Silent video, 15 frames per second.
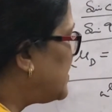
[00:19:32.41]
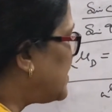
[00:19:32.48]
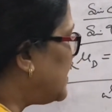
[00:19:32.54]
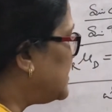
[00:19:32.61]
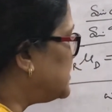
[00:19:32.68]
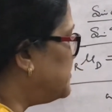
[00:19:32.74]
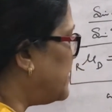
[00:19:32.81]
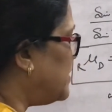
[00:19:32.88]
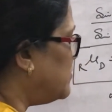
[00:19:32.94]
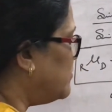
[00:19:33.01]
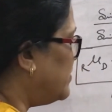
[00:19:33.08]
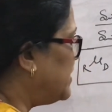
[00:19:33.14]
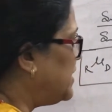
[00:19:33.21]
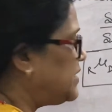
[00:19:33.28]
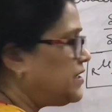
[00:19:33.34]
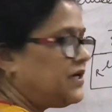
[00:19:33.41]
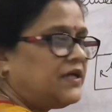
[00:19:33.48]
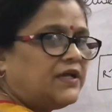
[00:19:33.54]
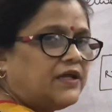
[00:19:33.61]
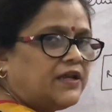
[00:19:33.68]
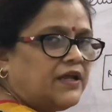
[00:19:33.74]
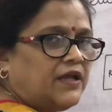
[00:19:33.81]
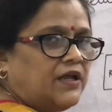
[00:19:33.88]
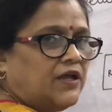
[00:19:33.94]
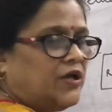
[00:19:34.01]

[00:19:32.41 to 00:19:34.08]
rays by 180 degree,